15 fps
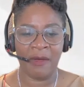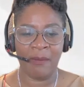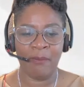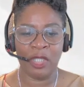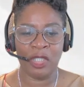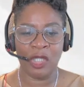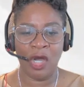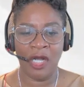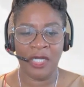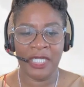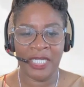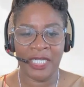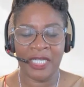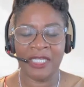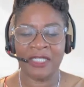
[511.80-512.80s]

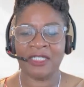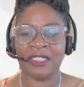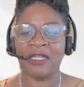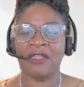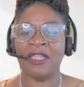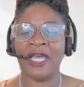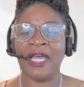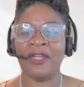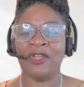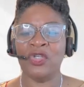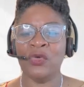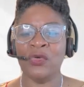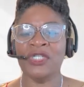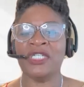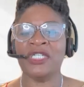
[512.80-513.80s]
belonging, it's that
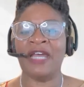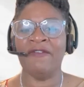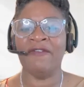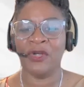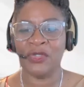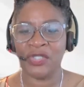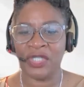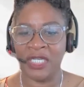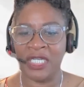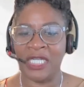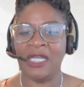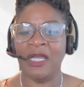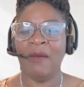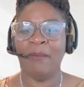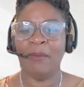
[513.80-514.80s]
your
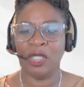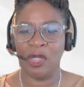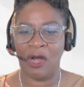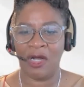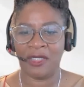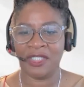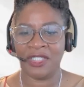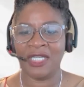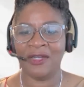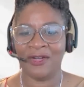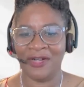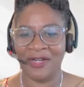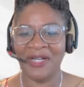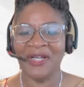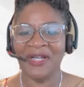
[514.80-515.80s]
diversity belongs
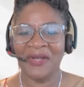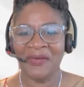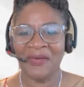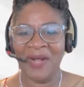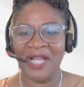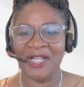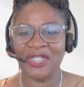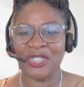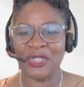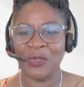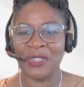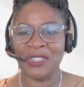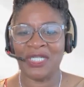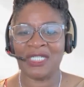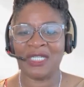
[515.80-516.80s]
here, right?
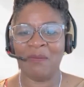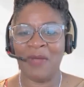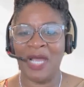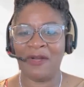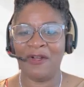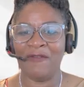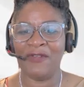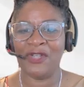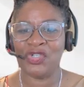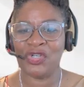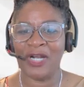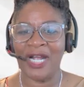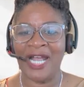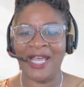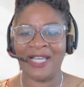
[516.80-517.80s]
So it doesn't matter if it's
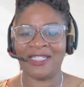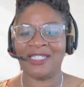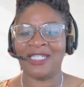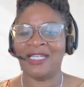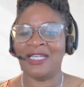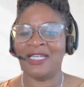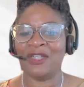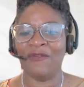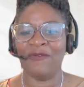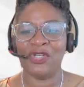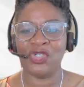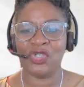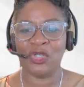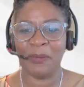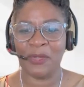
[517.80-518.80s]
your accent, if
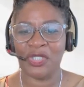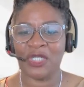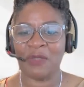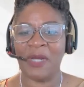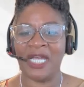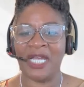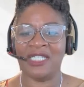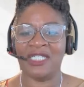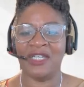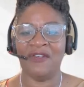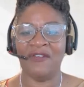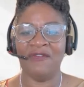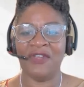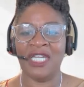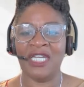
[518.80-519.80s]
it's your
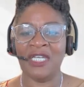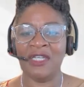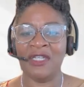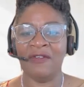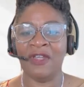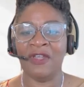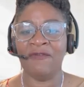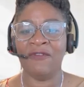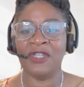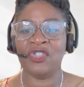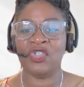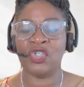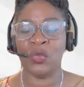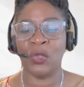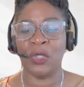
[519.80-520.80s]
perspective, if
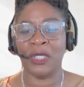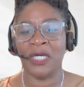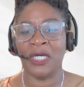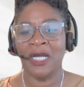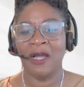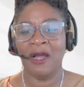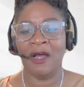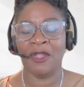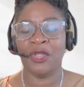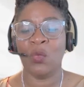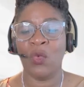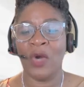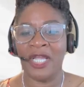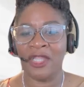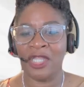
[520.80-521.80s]
it's your the
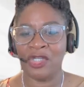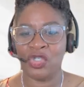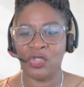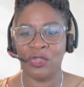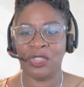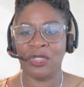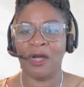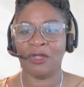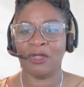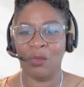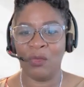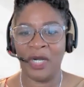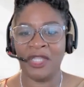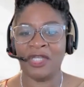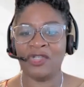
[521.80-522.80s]
way that you talk, the
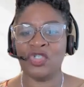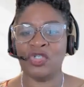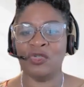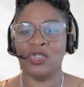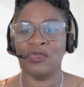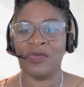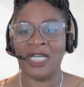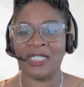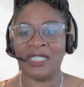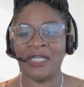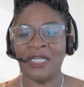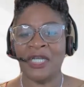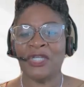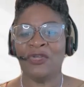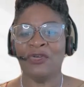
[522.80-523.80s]
way that you dress,
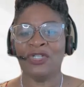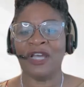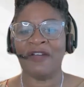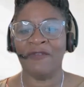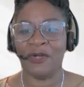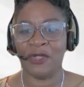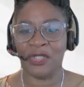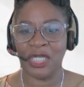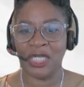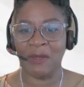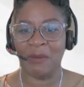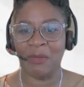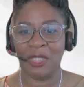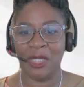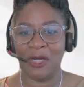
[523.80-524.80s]
your diversity
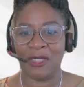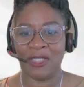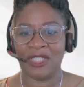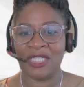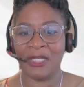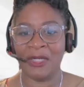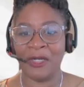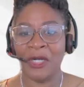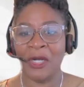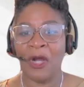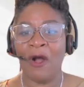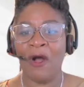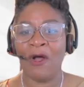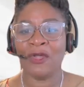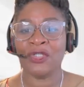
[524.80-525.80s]
belongs here.
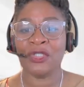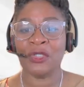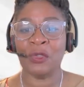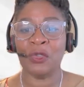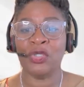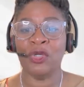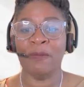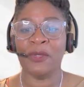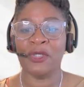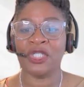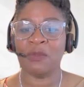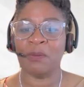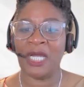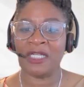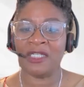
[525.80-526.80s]
Also, your
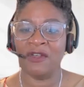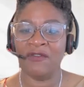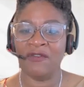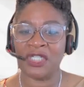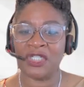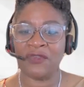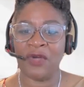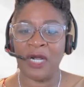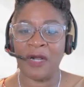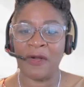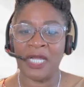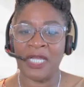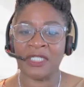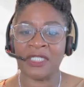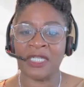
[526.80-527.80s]
perspective as far
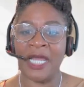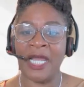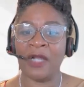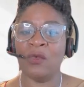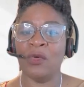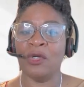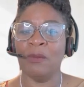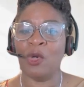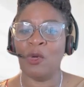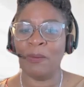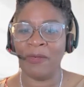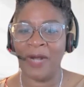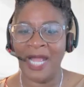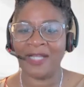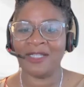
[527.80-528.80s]
as equitable
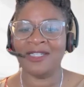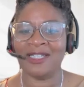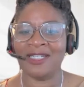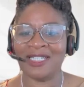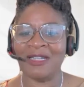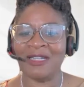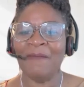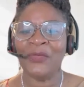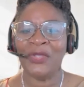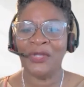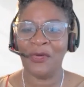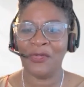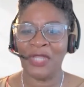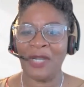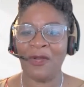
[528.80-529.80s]
practice,
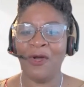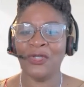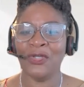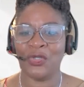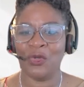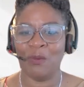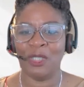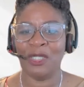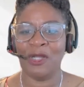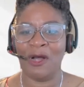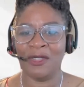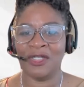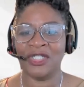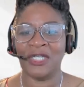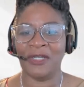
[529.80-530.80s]
that also
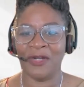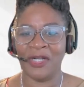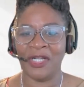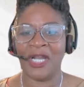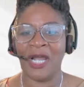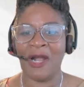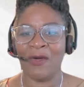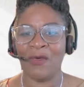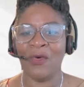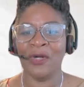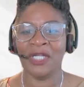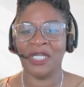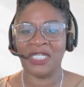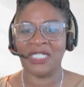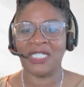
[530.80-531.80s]
belongs here in our
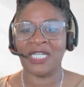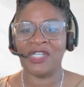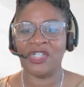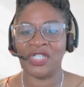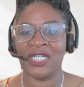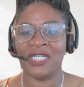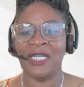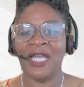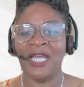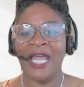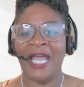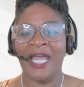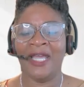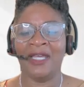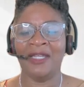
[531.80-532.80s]
organization.
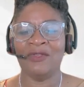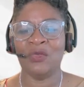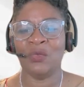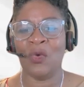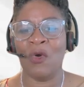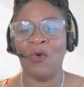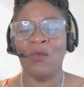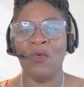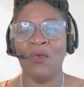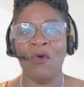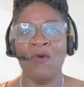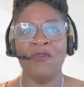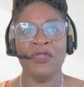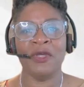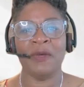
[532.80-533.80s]
And
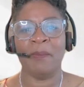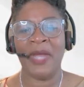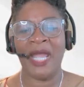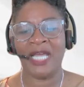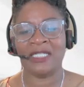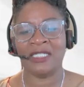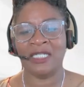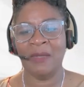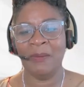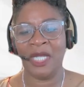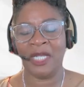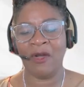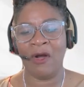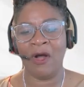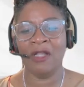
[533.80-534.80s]
over the
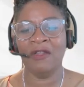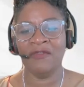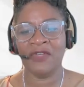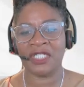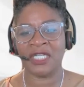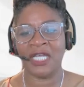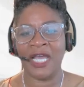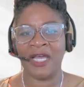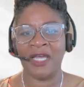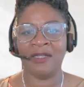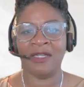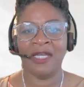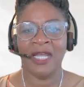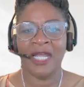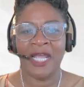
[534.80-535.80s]
pandemic, all of us had
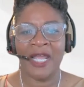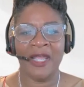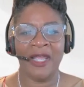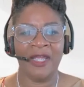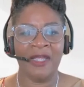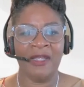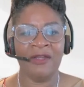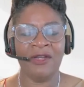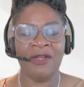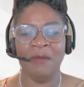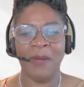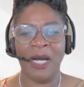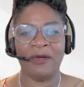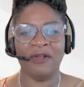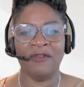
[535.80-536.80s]
a good
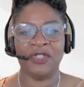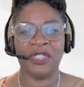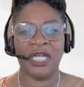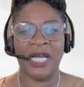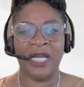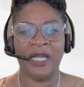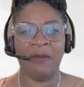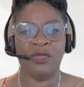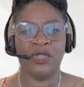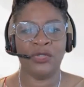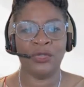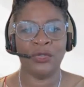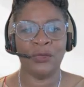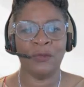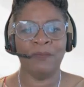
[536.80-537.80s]
amount of time
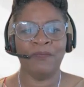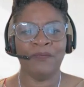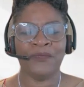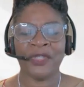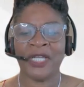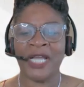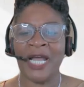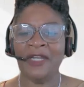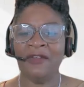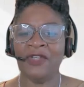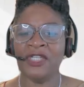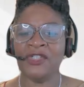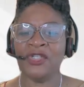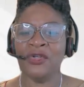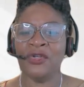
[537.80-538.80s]
to kind of
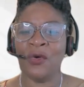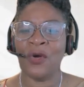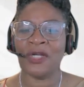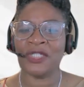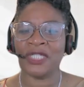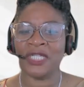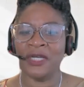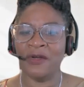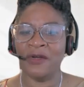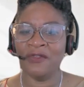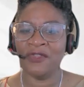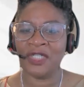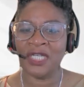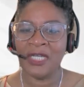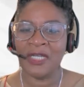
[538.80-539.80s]
get to know
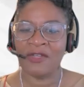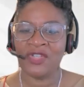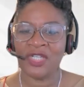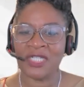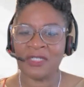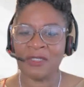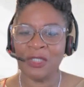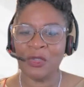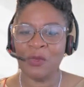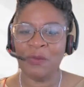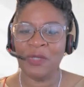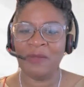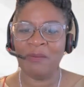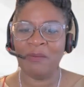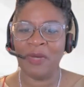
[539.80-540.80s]
ourselves just a little
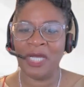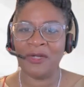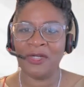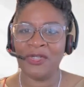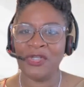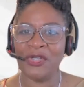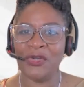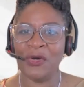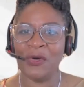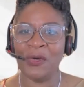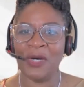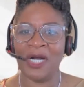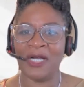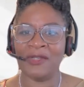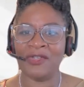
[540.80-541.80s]
bit better,
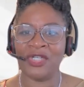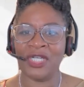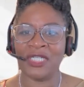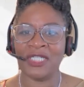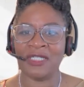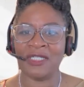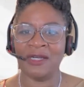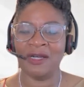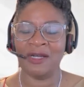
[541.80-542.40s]
just